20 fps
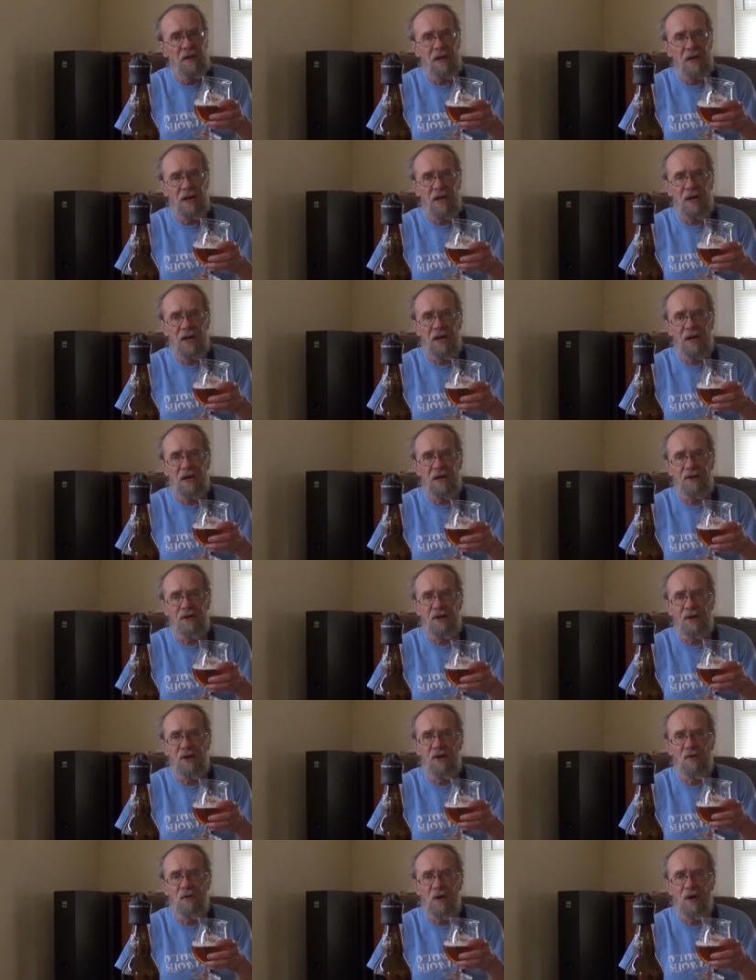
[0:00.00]
and you
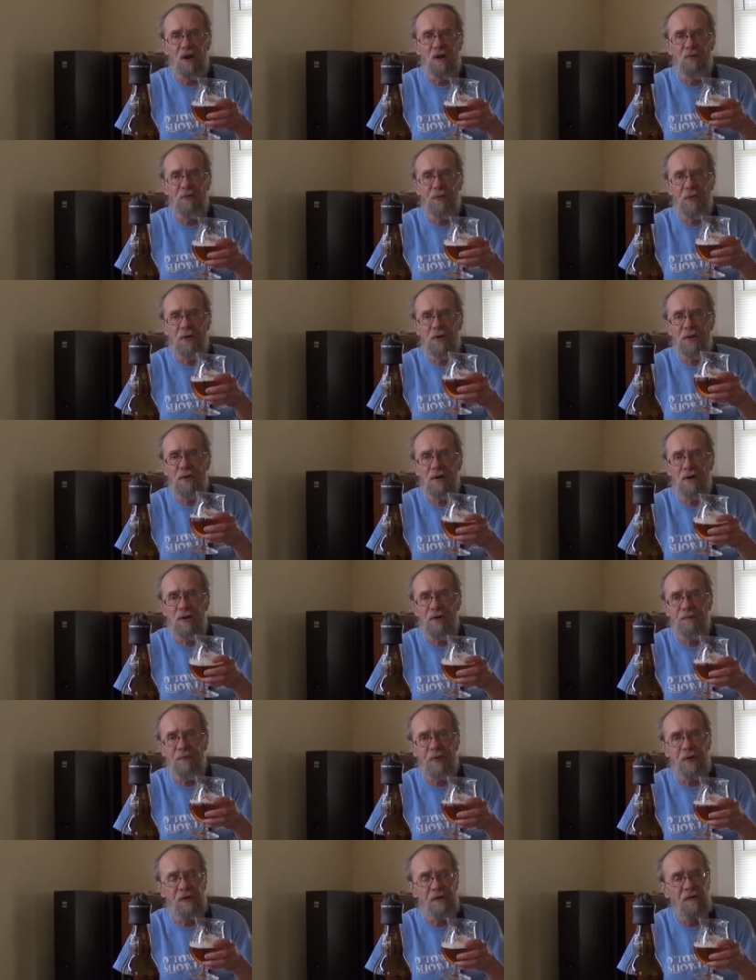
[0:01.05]
can go a little further
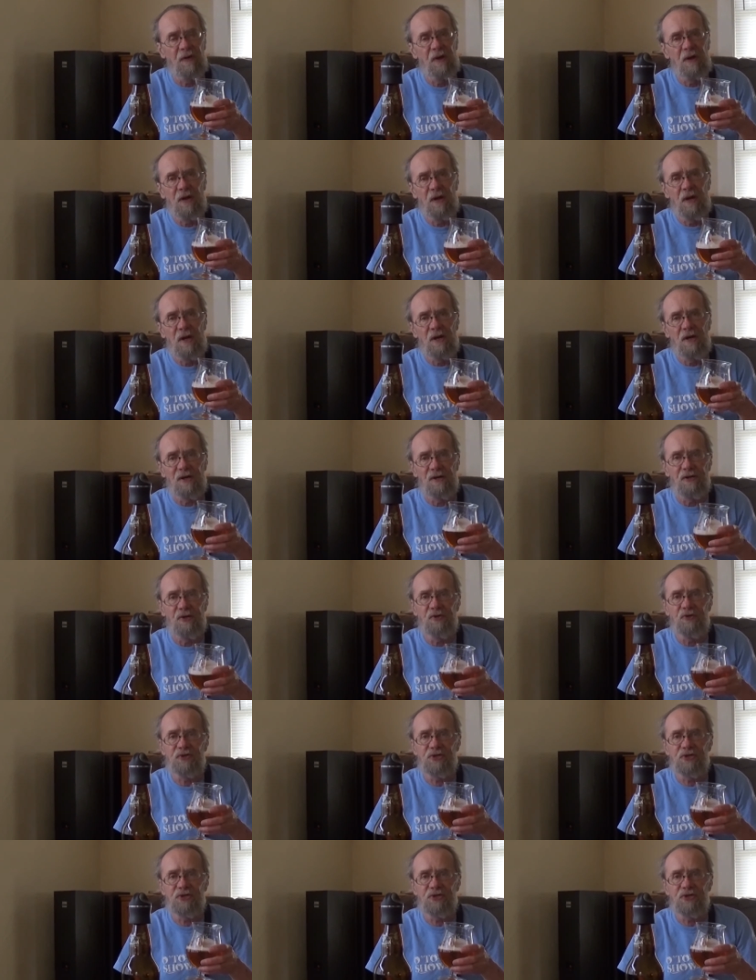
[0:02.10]
if you do